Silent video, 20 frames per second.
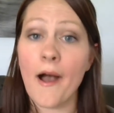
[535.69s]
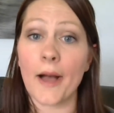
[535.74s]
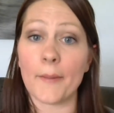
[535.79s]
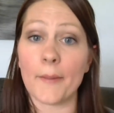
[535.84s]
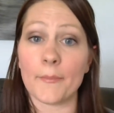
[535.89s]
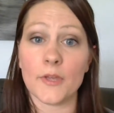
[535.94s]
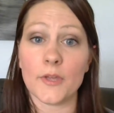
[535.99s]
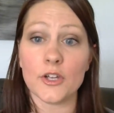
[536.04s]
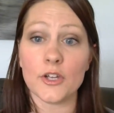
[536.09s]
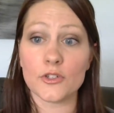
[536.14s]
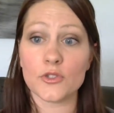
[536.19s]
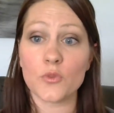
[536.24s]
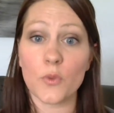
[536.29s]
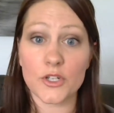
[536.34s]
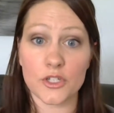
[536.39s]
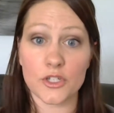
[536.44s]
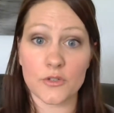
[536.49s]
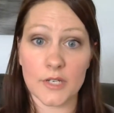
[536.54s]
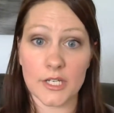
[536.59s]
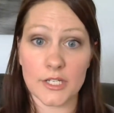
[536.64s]
Um, here's
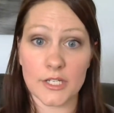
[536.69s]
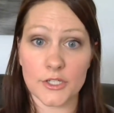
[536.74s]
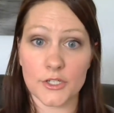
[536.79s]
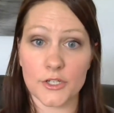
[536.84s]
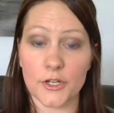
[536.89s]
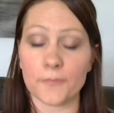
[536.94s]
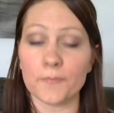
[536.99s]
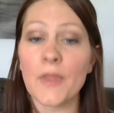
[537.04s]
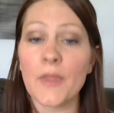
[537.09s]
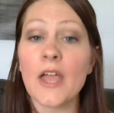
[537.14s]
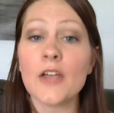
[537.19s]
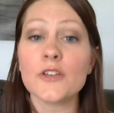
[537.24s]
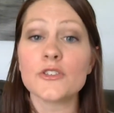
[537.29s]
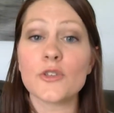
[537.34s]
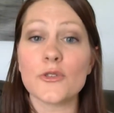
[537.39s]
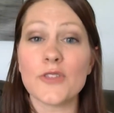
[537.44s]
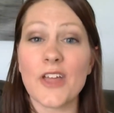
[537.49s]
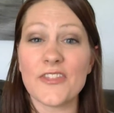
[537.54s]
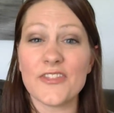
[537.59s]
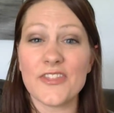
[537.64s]
what you need to do
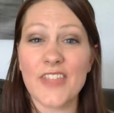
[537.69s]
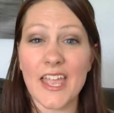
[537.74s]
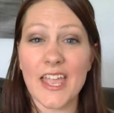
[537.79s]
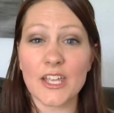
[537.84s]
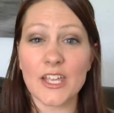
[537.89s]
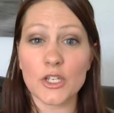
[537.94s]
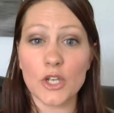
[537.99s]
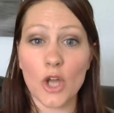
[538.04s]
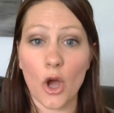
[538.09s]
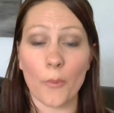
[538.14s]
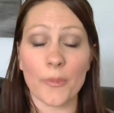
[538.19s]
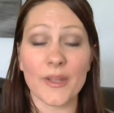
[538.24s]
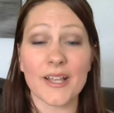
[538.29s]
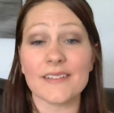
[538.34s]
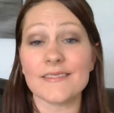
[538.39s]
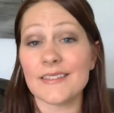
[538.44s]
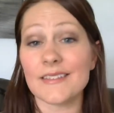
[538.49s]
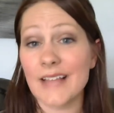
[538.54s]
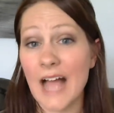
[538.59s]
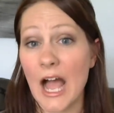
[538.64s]
so that they know.
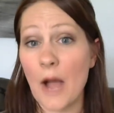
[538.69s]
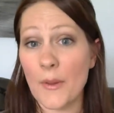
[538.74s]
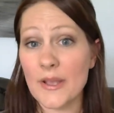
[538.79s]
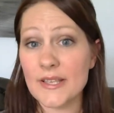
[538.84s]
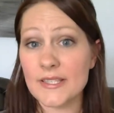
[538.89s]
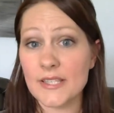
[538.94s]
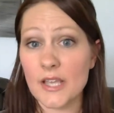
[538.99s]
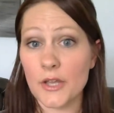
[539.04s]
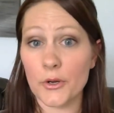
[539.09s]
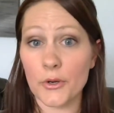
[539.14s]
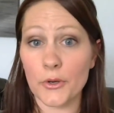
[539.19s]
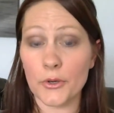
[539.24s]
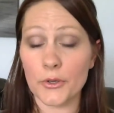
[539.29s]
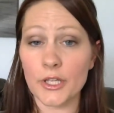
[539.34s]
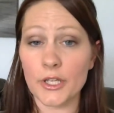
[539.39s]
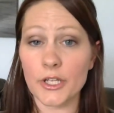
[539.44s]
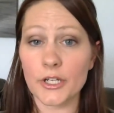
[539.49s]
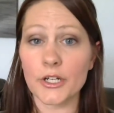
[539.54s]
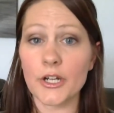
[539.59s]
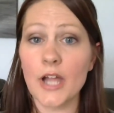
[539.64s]
Because how I said
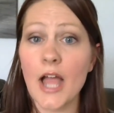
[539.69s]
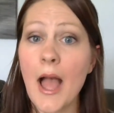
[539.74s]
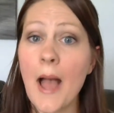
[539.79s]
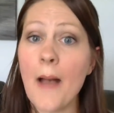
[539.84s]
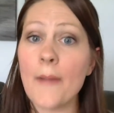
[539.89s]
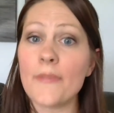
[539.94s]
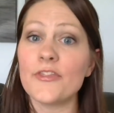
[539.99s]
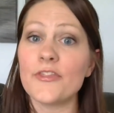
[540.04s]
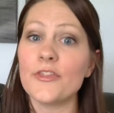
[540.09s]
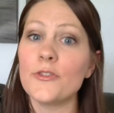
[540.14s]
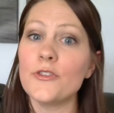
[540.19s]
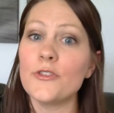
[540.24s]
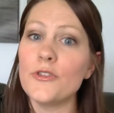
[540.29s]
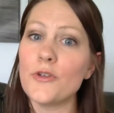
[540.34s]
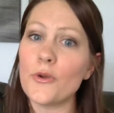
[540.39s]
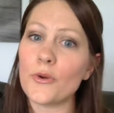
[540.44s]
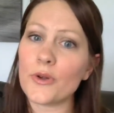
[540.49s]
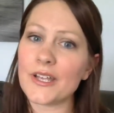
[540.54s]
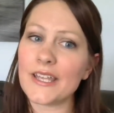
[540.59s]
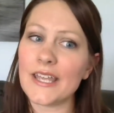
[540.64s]
earlier,
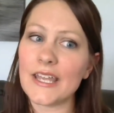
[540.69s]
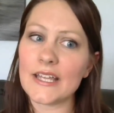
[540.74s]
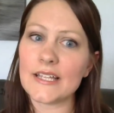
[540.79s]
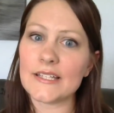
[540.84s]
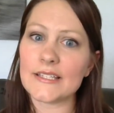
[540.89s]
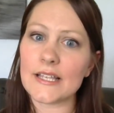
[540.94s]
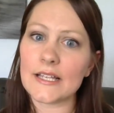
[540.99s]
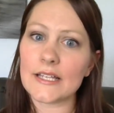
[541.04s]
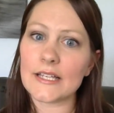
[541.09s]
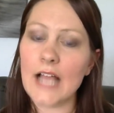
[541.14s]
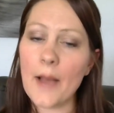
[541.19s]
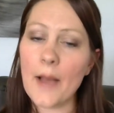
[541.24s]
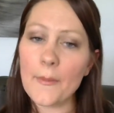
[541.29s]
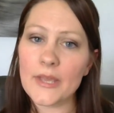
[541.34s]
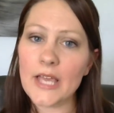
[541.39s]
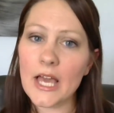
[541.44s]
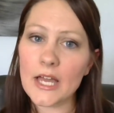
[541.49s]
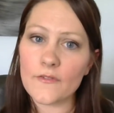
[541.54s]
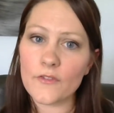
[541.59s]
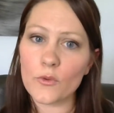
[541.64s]
your kids
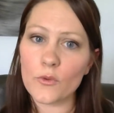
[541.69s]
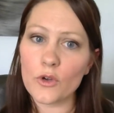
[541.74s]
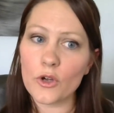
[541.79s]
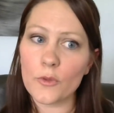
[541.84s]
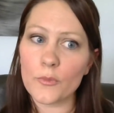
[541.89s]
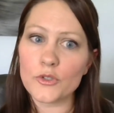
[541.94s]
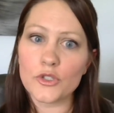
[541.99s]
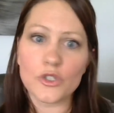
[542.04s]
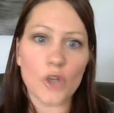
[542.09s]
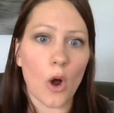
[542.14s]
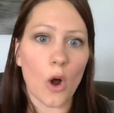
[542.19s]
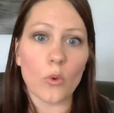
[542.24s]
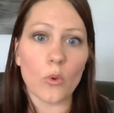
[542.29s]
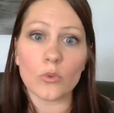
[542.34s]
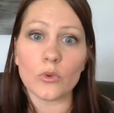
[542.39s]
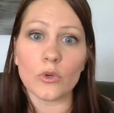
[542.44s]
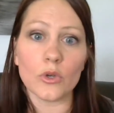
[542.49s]
coming out of the womb don't